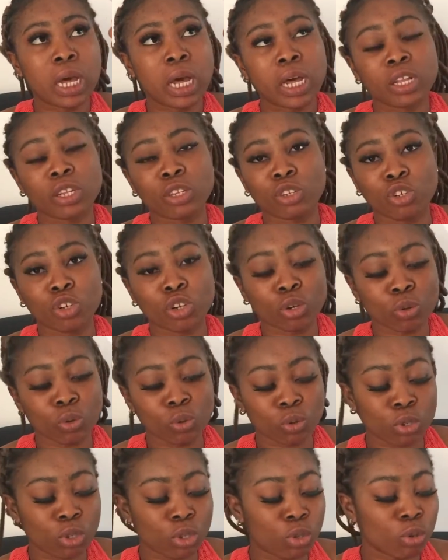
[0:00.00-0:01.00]
and you're
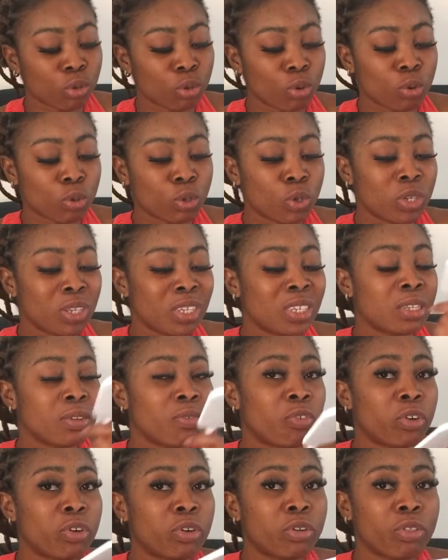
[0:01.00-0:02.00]
good to go so this is a
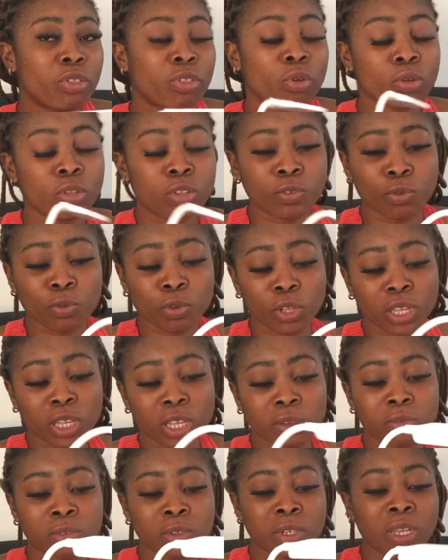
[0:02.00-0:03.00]
very thoughtful
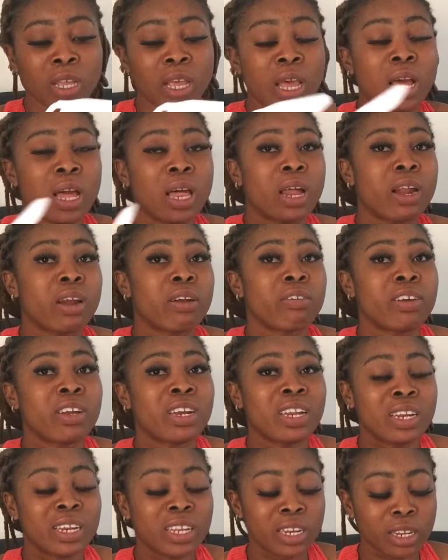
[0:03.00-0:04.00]
gift i
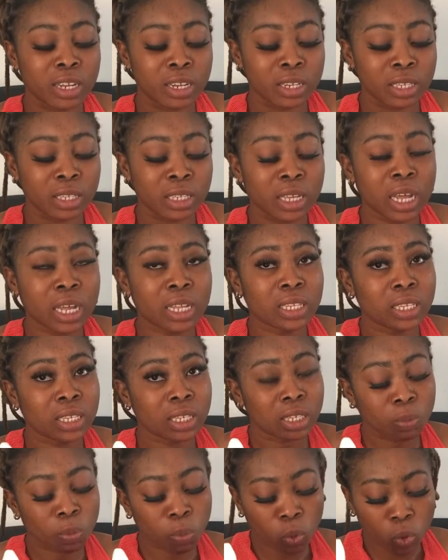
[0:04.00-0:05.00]
really needed it at
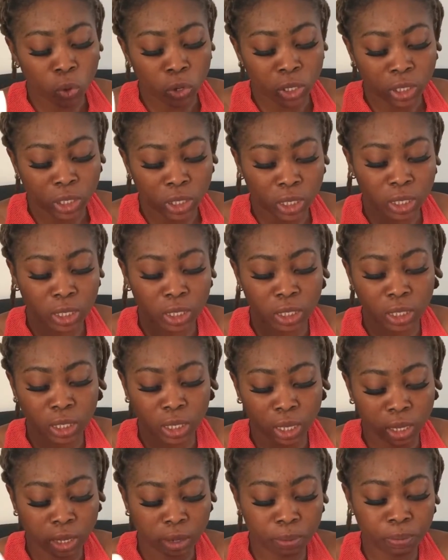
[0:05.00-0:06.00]
this point in
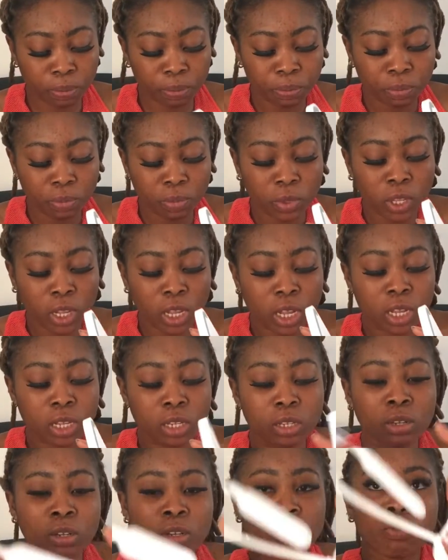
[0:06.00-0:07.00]
time
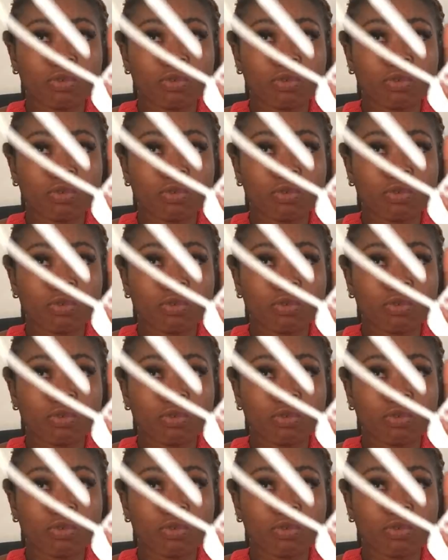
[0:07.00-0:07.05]
and